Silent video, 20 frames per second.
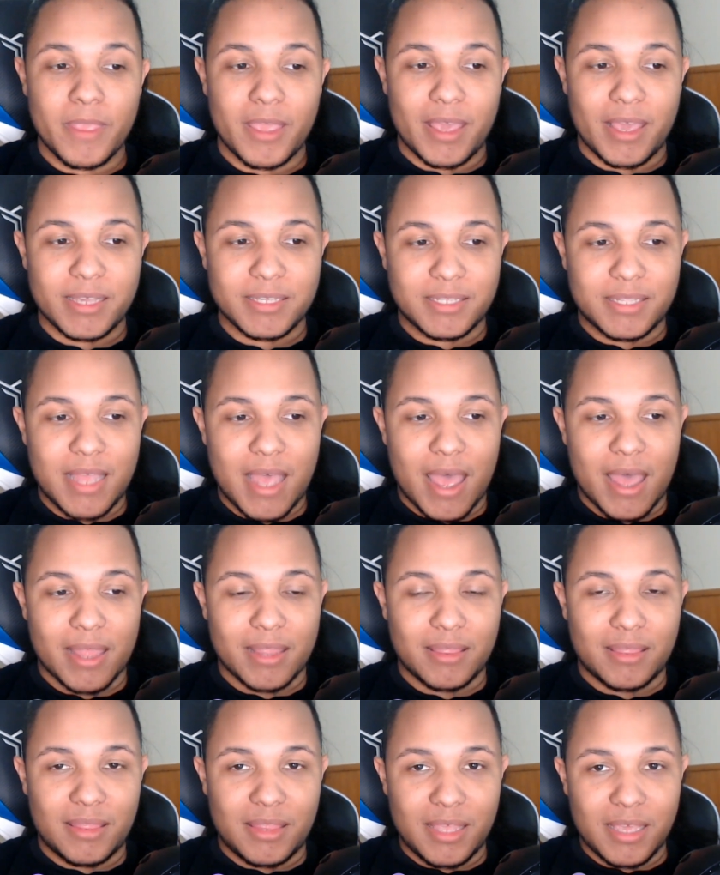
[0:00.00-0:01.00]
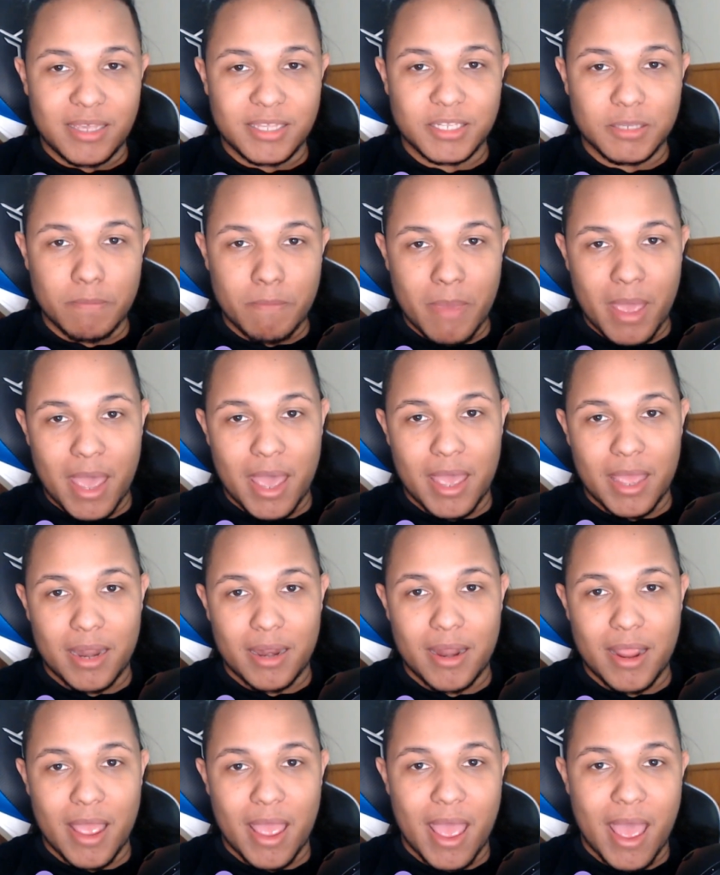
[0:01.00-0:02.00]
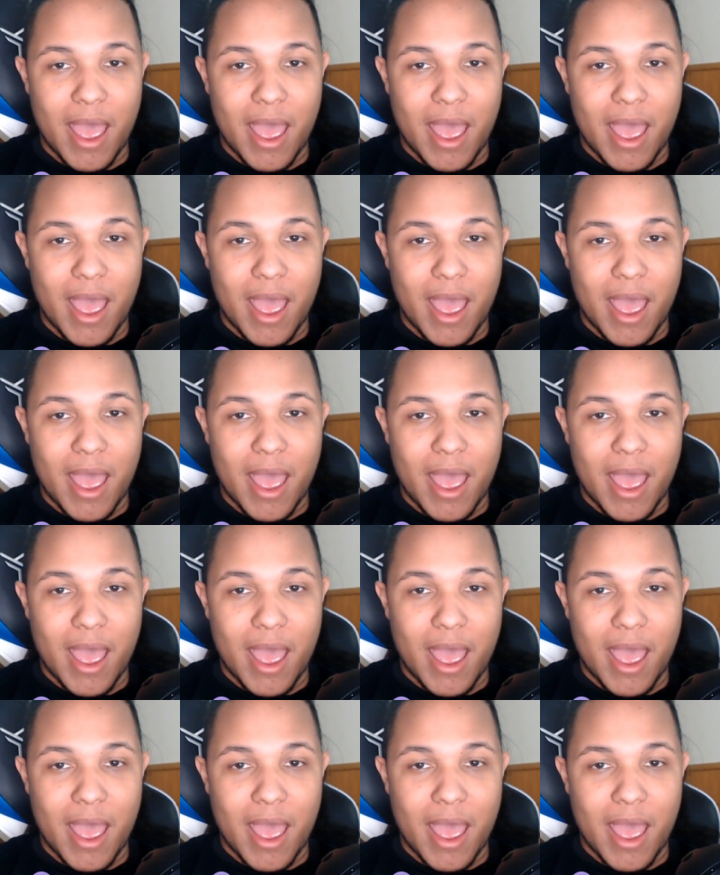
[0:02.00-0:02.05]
is that this man